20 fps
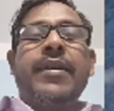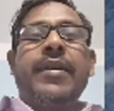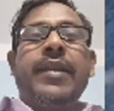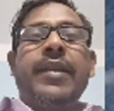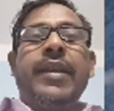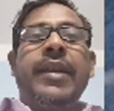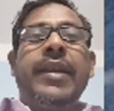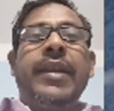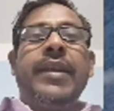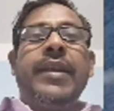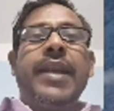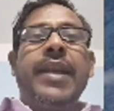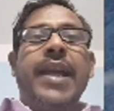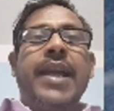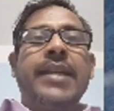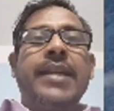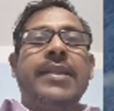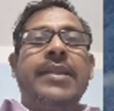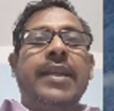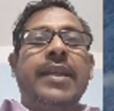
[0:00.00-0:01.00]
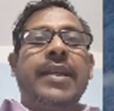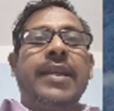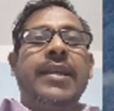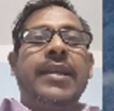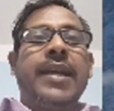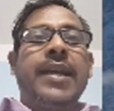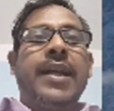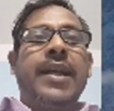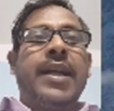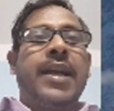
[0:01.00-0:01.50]
It lies in
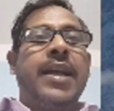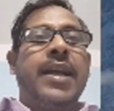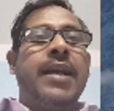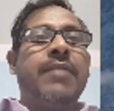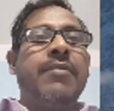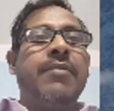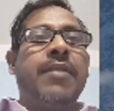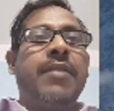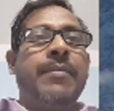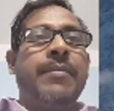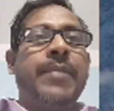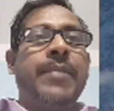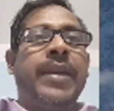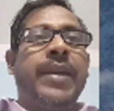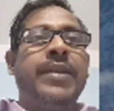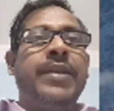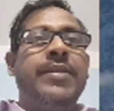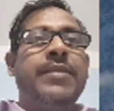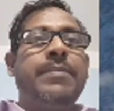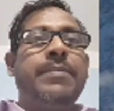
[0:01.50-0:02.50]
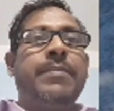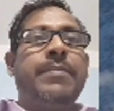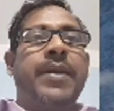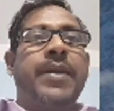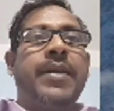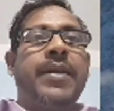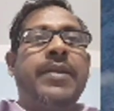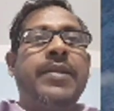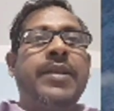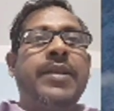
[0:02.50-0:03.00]
the Karakoram range,
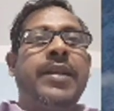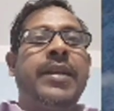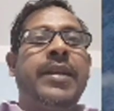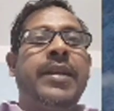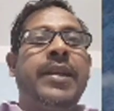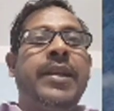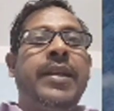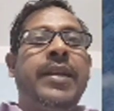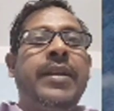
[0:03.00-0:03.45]
partially